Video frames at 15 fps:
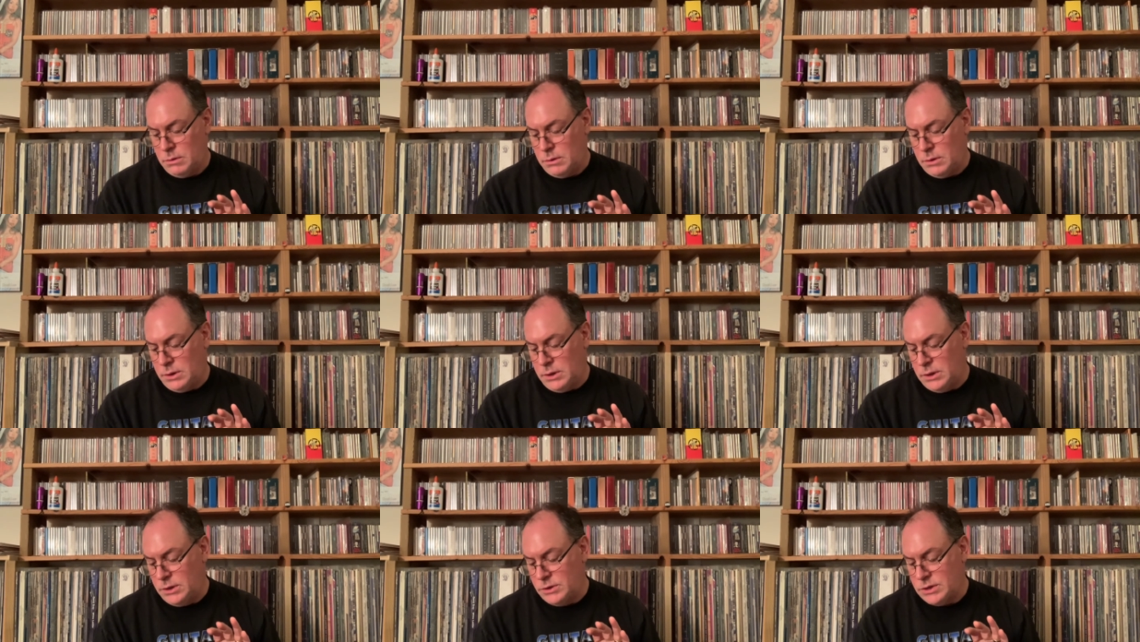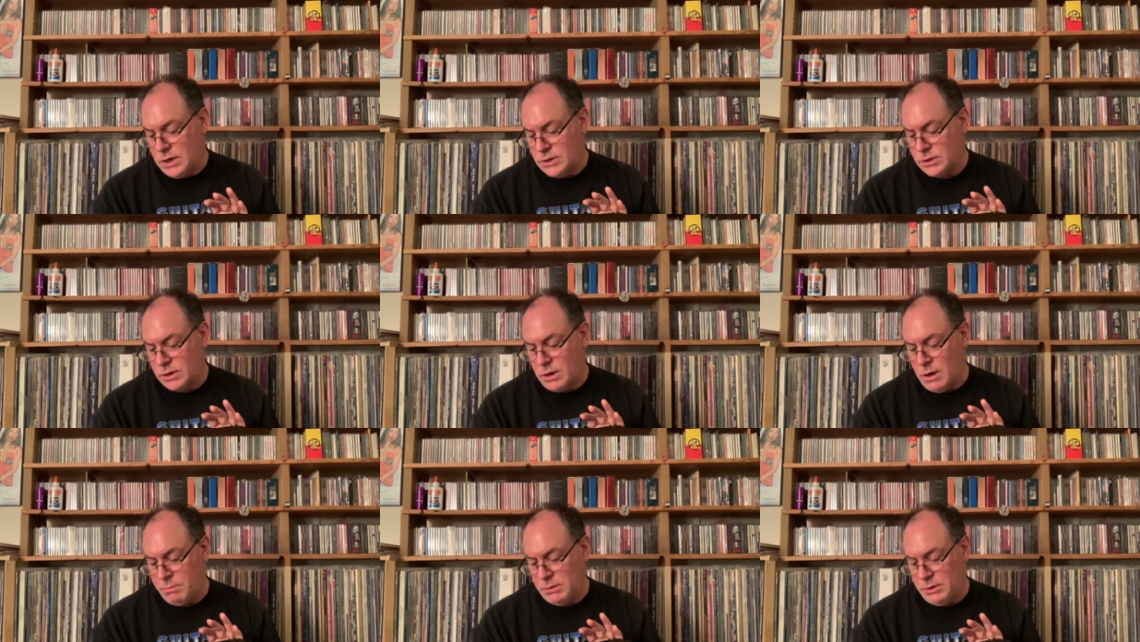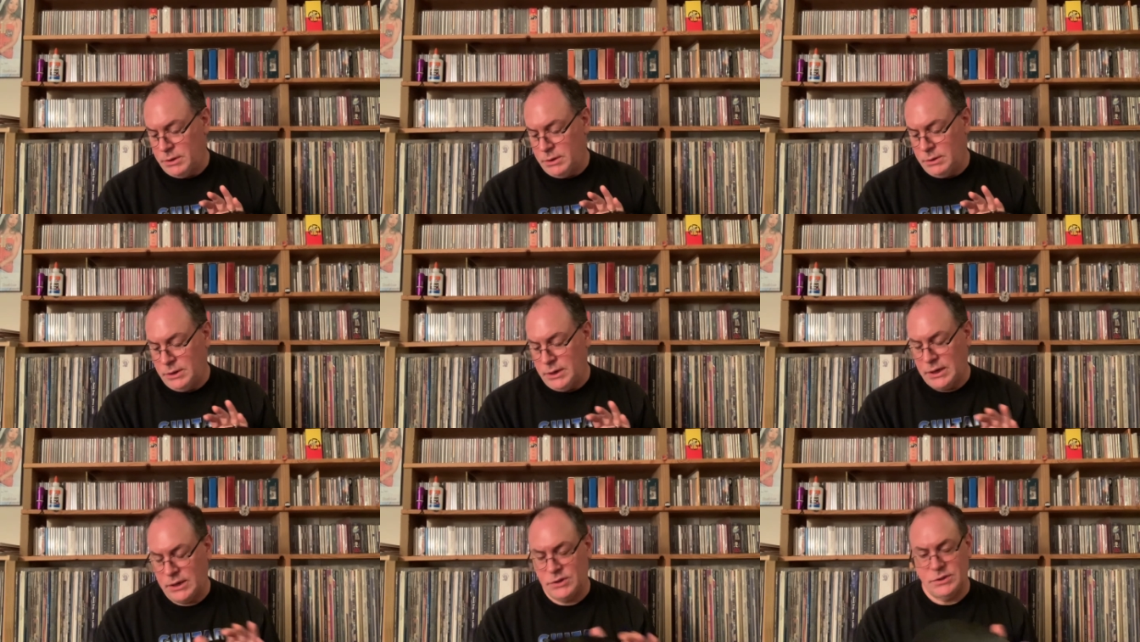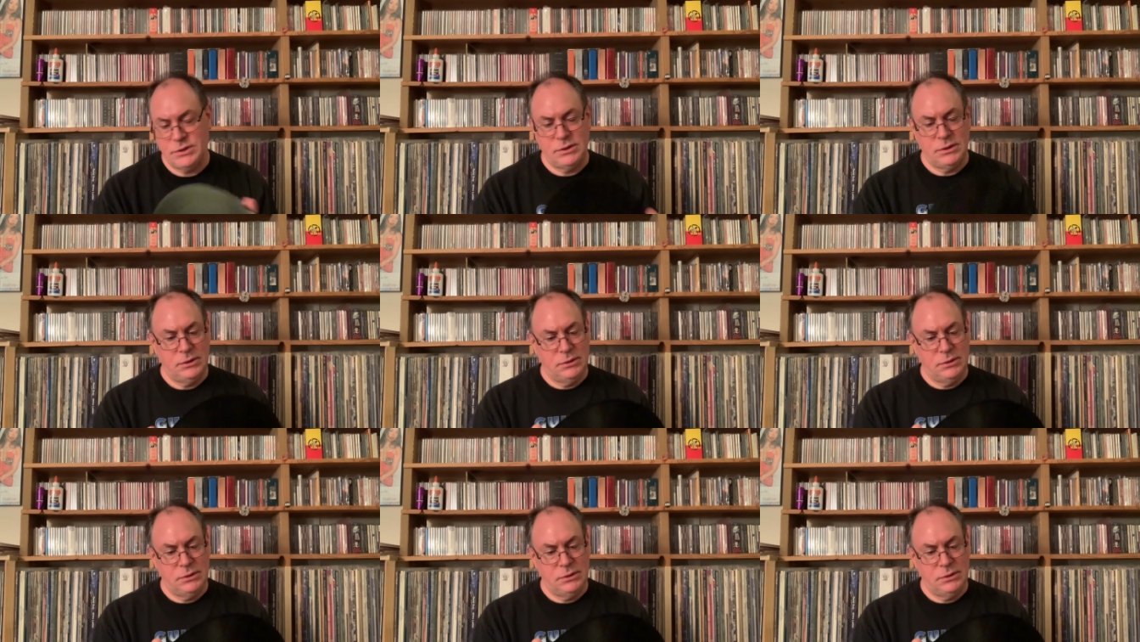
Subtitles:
Yeah, this has a couple of nicks,